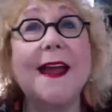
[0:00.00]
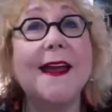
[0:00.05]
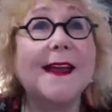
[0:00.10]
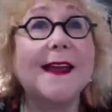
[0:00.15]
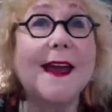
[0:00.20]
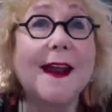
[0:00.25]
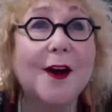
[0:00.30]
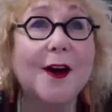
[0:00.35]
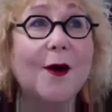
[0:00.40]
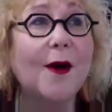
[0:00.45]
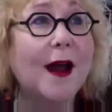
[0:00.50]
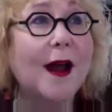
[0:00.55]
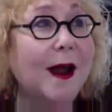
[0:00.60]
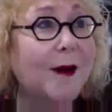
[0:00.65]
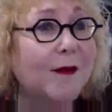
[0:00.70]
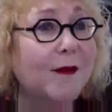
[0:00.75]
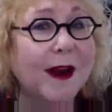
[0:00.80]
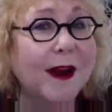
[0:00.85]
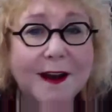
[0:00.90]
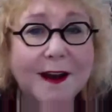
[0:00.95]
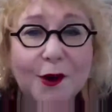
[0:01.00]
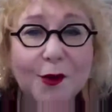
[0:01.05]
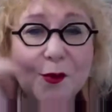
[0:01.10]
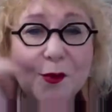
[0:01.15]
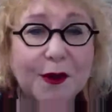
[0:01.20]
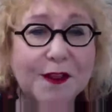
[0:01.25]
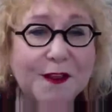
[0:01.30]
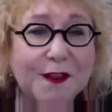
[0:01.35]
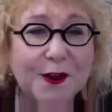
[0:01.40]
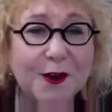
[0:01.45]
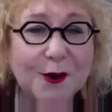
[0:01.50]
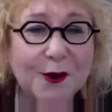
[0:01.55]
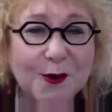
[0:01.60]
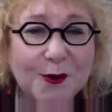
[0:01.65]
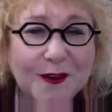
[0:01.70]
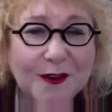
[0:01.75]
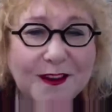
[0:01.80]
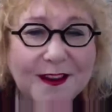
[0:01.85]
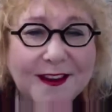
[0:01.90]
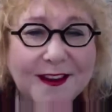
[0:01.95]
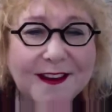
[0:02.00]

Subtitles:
you know, I'm right here with you.